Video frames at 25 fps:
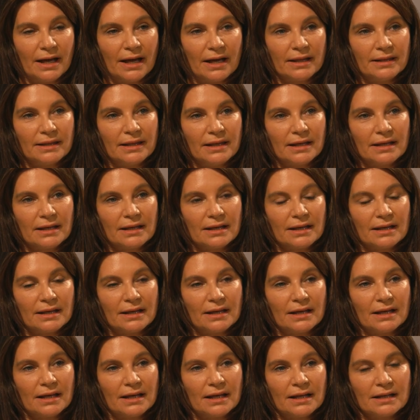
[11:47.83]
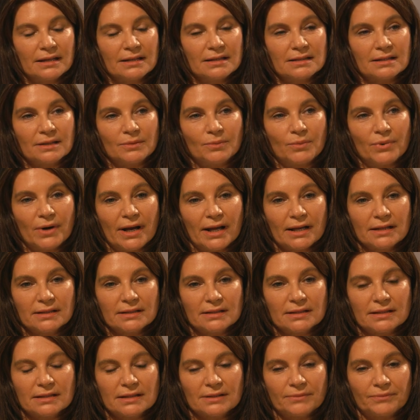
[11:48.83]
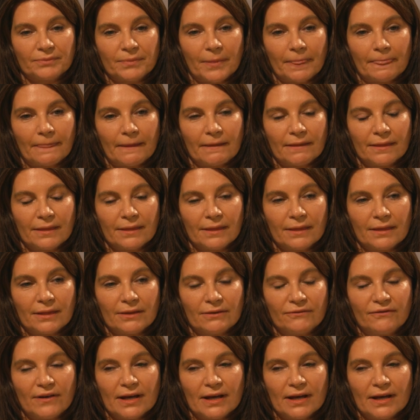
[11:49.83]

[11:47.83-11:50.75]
I think, listen, brands, the